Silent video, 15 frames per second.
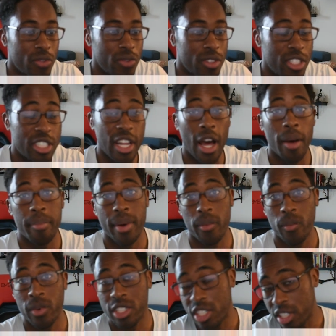stop
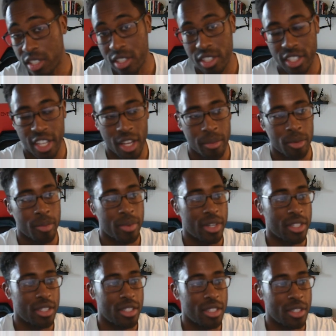with just this table,
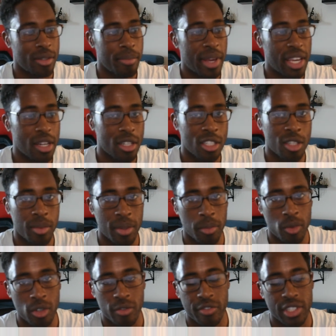but to make it a little bit
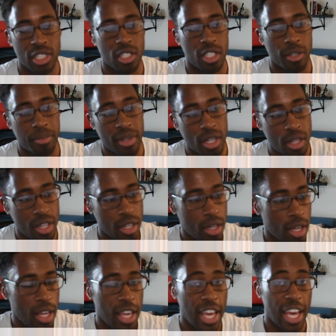more visually appealing,
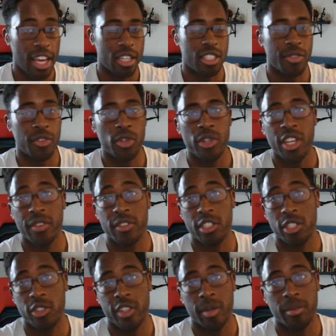actually, if you could give us
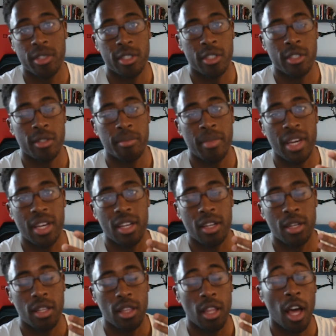a script to make
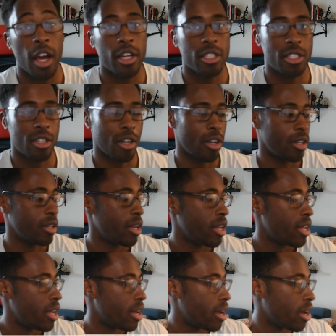a line chart,
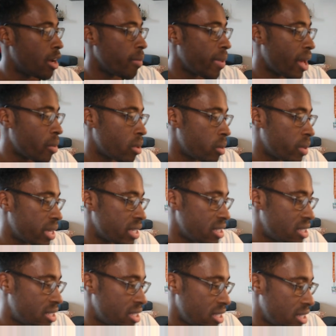that way we could
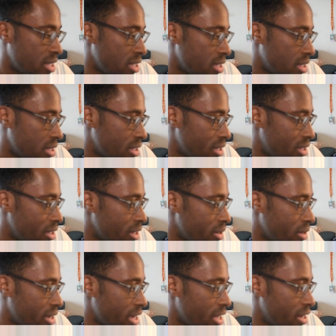see, you know,
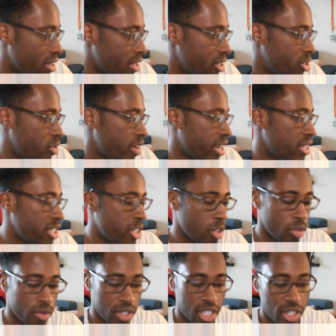kind of the trend year
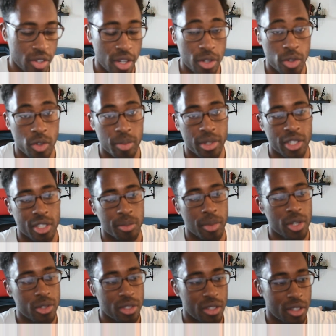over year on who appears
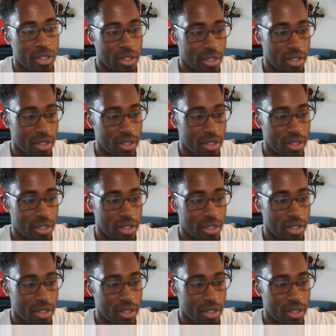most.